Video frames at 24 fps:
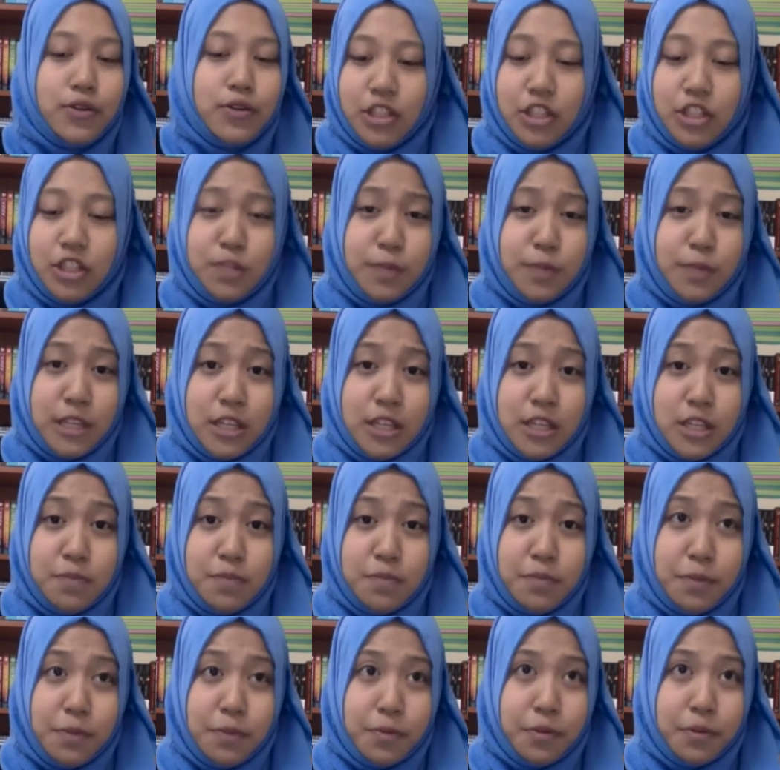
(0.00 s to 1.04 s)
just because
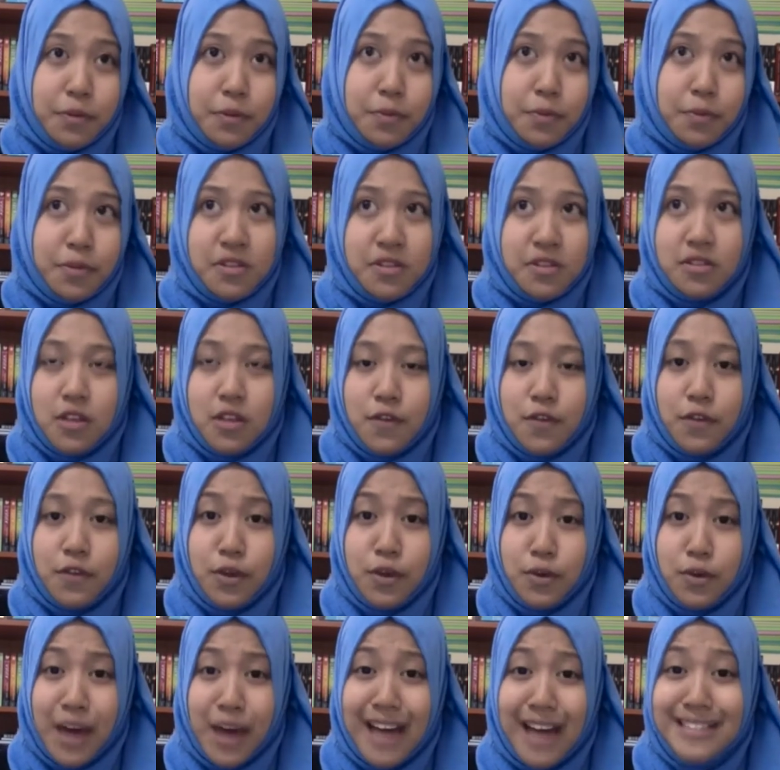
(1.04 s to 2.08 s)
people perceive
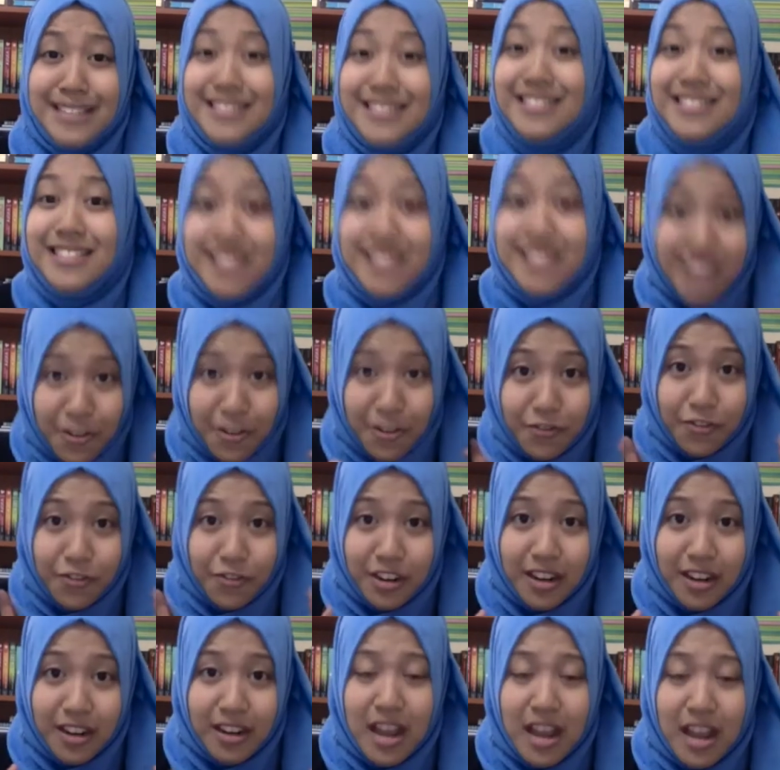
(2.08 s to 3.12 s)
you as different